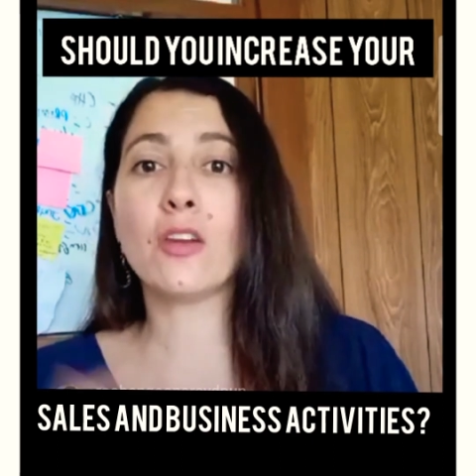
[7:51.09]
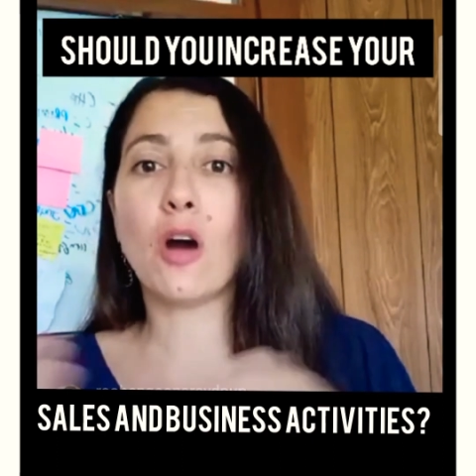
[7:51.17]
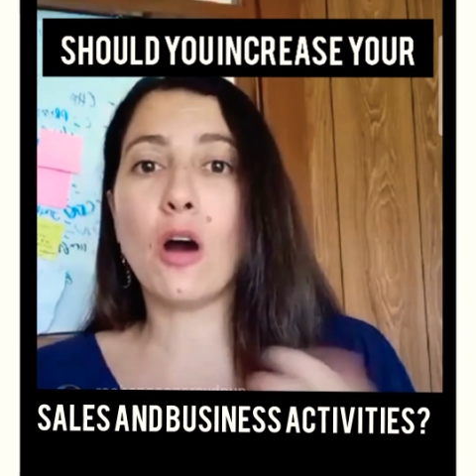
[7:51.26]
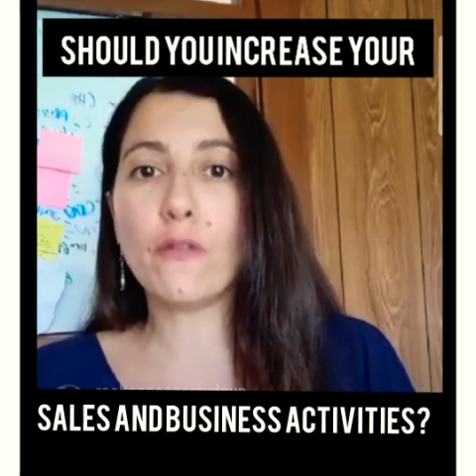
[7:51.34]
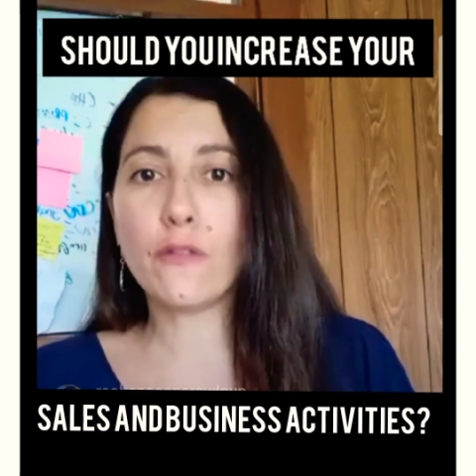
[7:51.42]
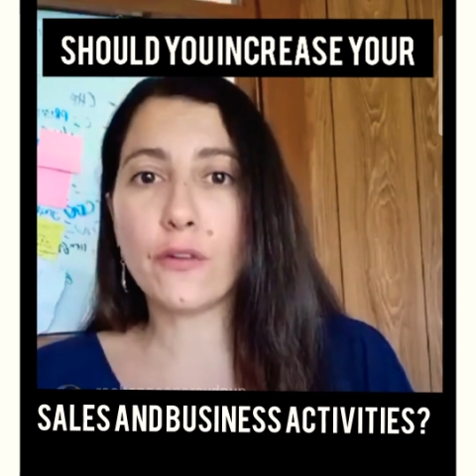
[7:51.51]

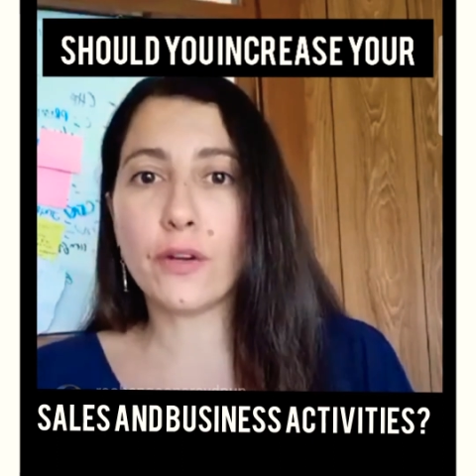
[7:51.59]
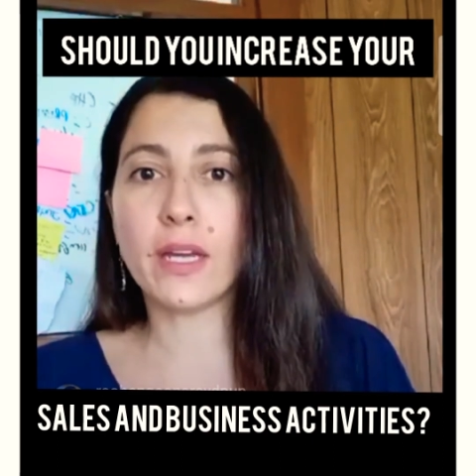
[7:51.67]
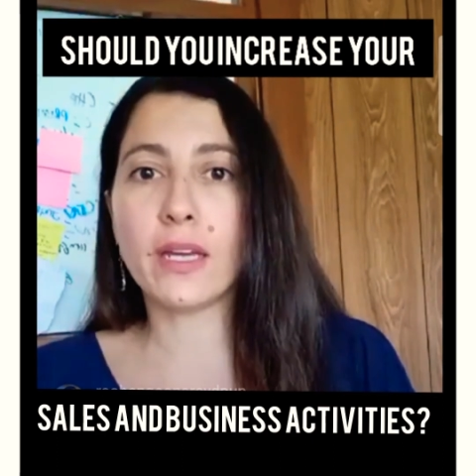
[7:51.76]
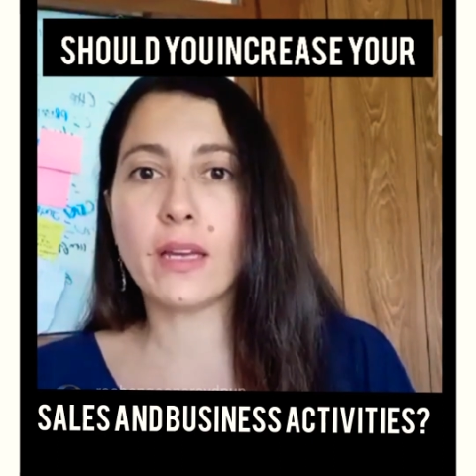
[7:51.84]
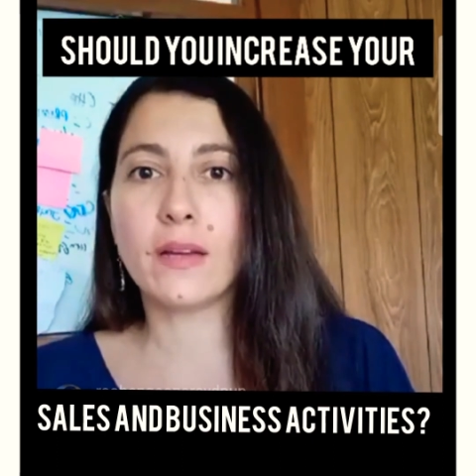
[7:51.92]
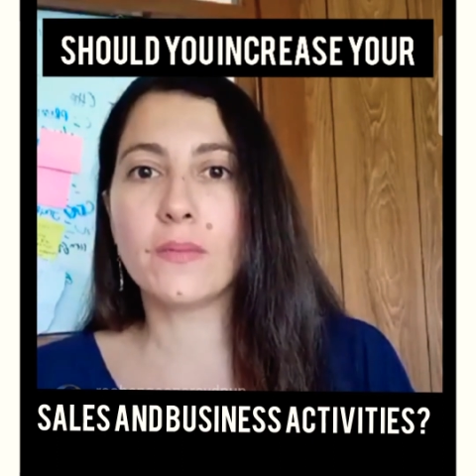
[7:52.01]
offering
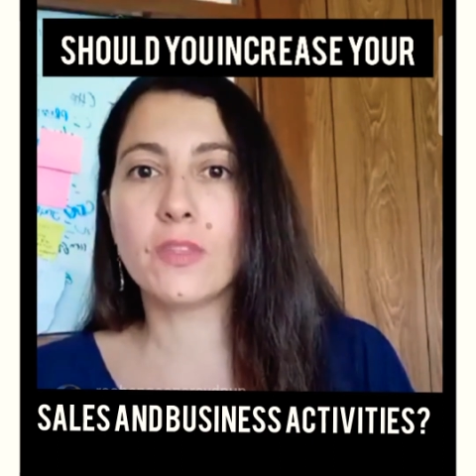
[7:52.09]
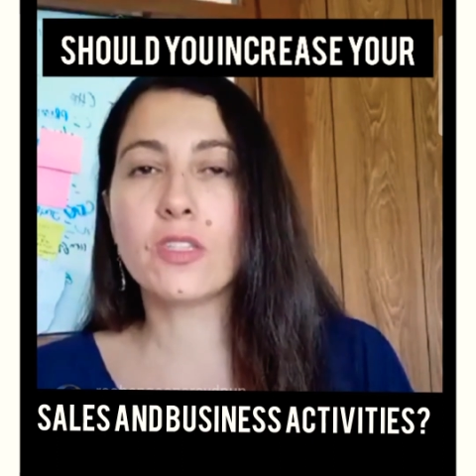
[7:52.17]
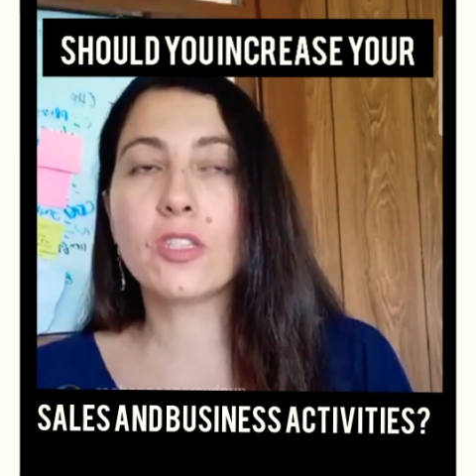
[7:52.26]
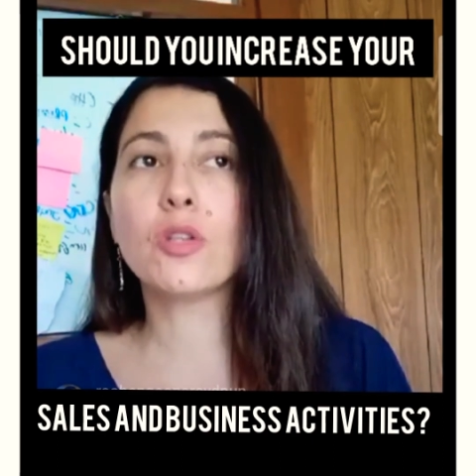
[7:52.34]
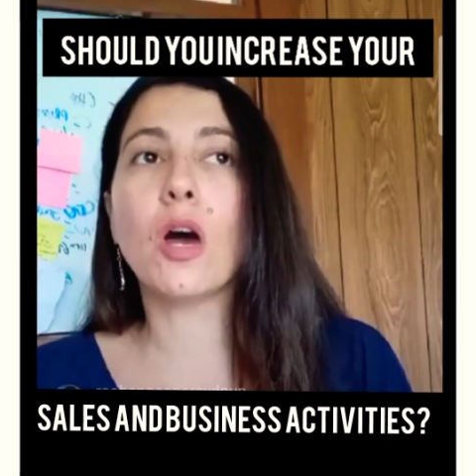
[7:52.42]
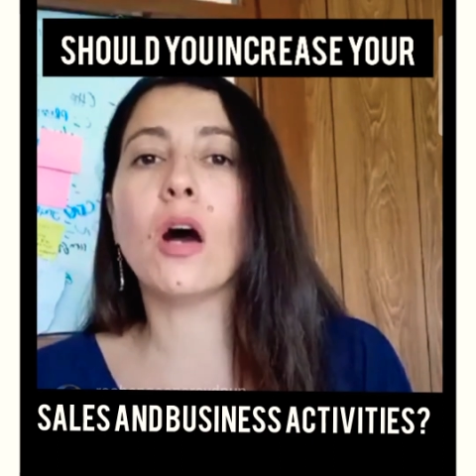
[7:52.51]

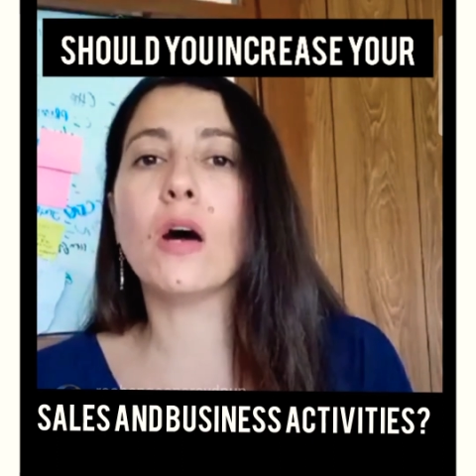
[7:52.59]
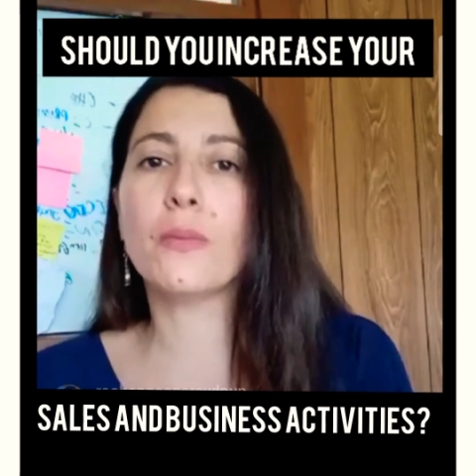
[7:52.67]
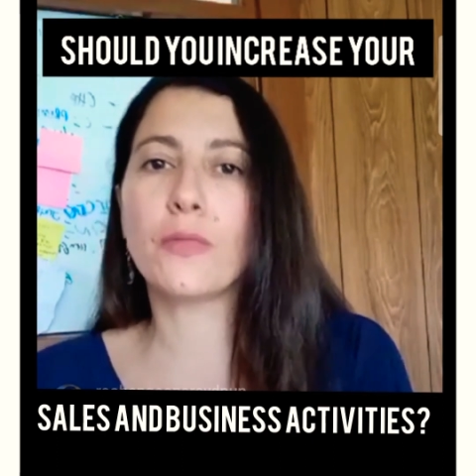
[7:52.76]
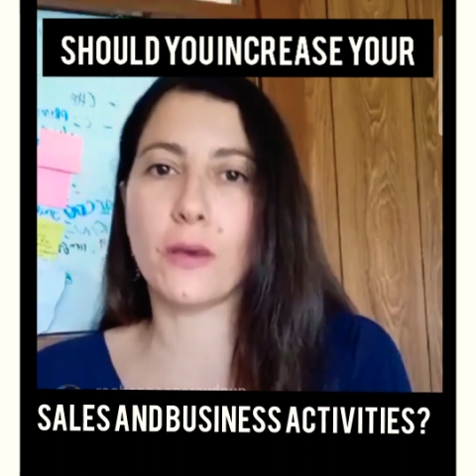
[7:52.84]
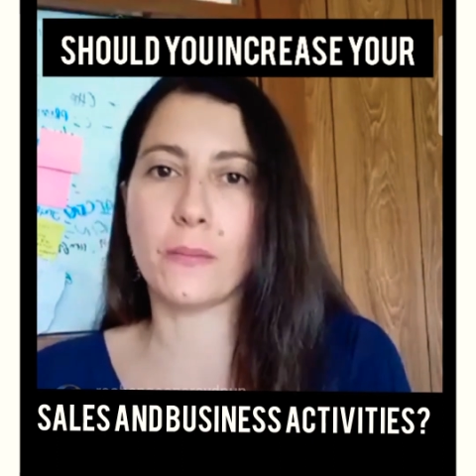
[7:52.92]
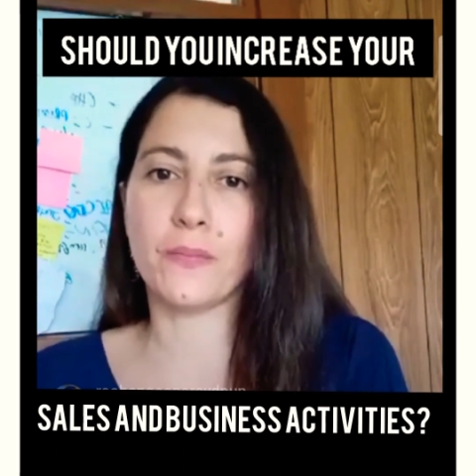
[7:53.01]
to help them.